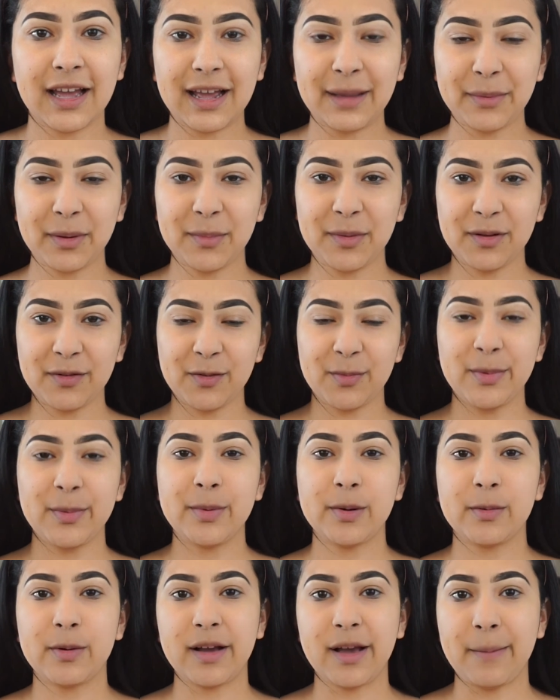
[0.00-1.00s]
Hi my beautiful
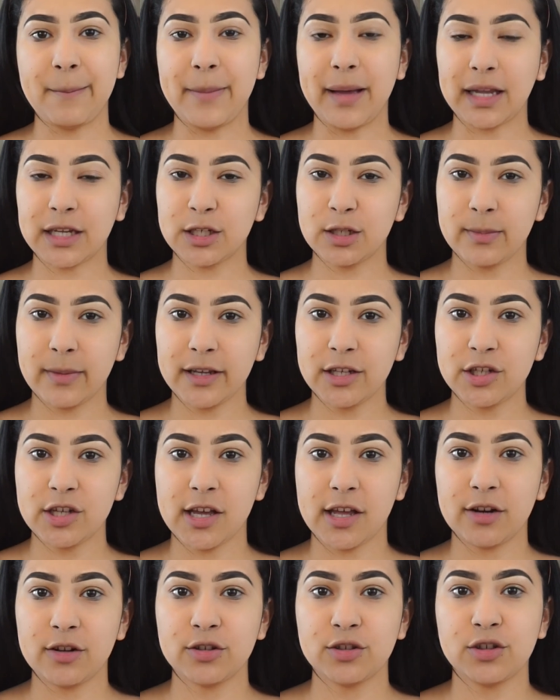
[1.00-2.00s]
people, welcome back to my channel.